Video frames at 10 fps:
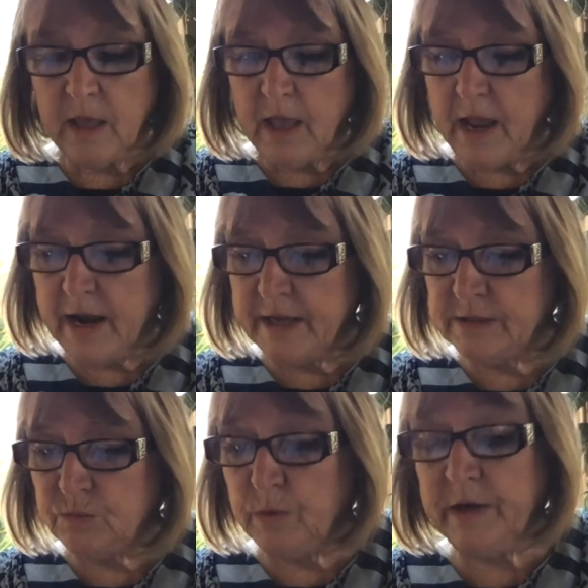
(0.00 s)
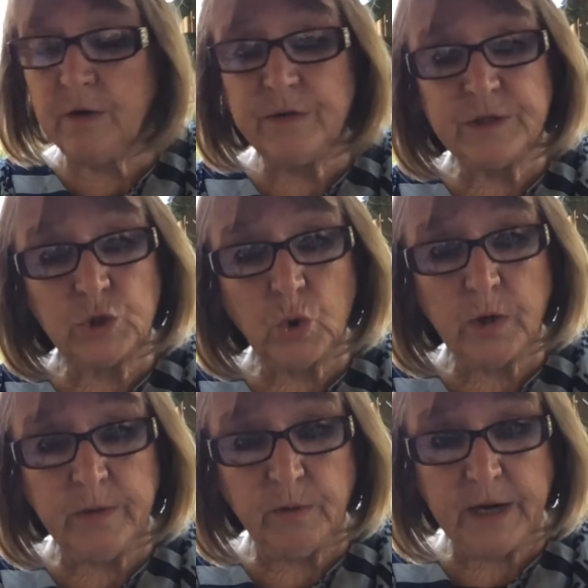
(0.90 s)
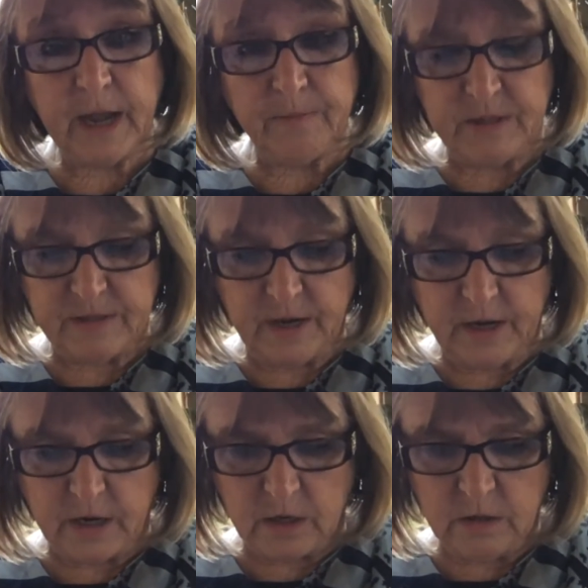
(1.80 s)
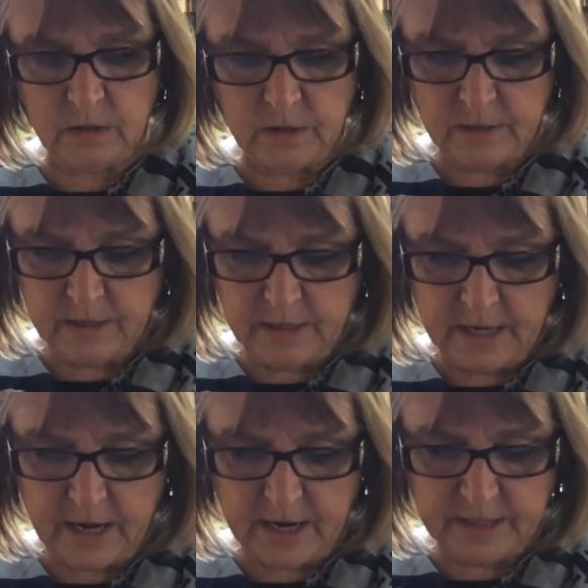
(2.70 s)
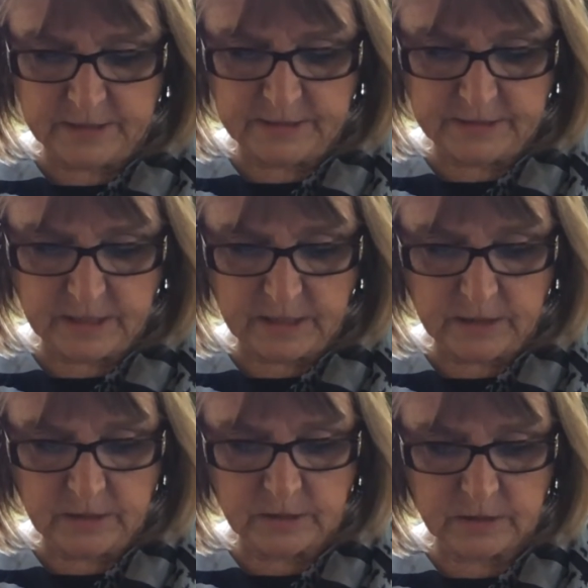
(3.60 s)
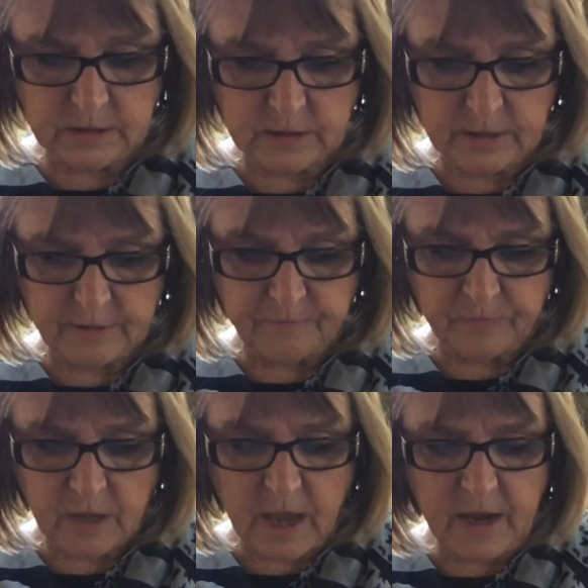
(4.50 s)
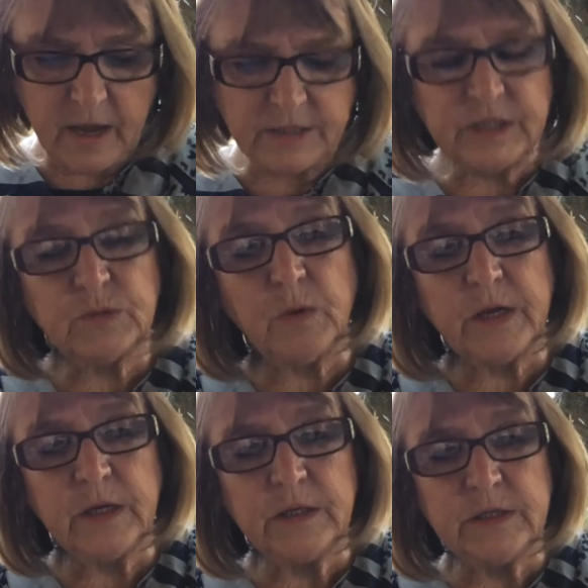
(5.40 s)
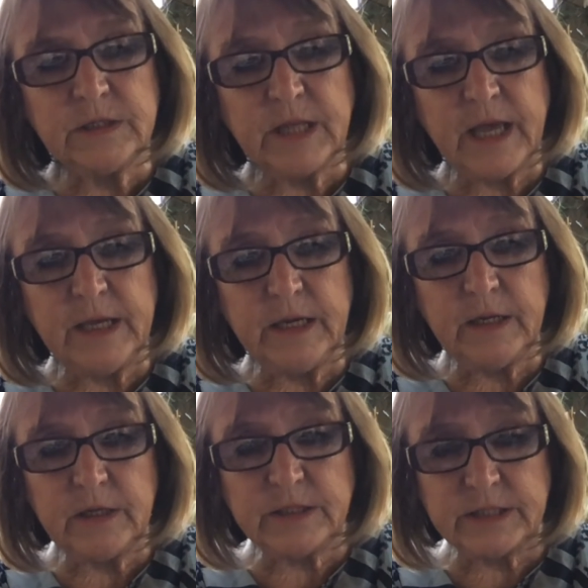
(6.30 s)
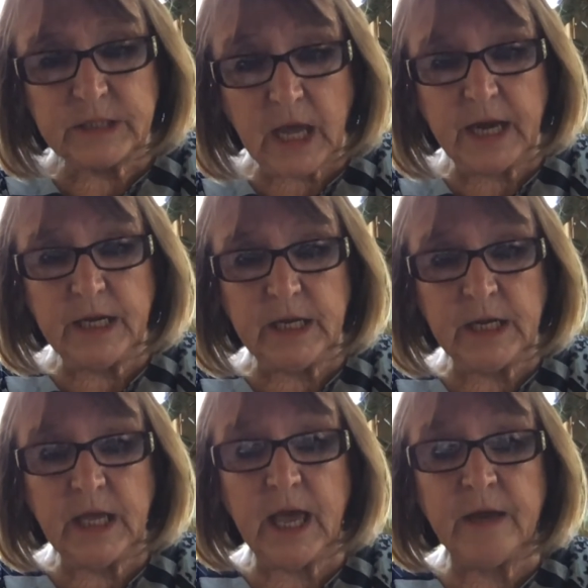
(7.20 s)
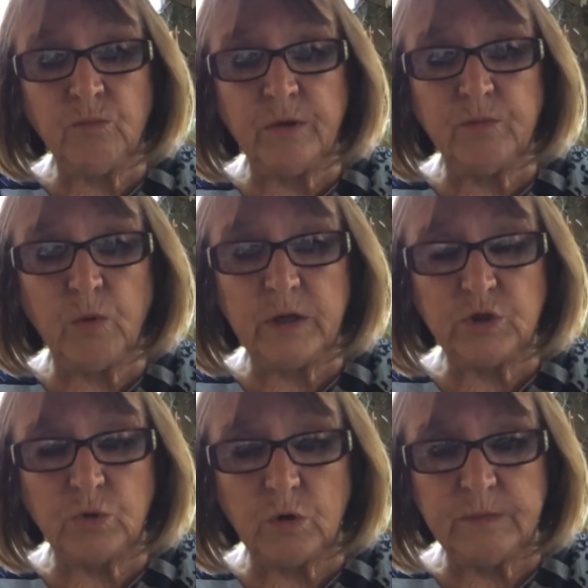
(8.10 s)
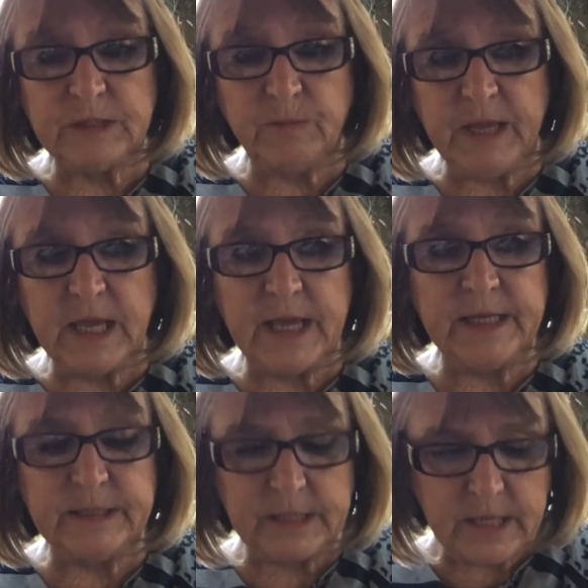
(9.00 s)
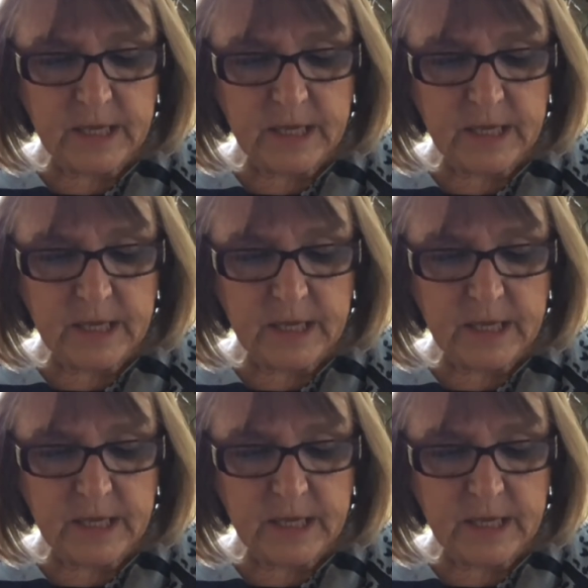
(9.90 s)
And we know the story, what happened there. And uh, I, I, just want to say, to tie it in again with what Jerome is speaking, he's,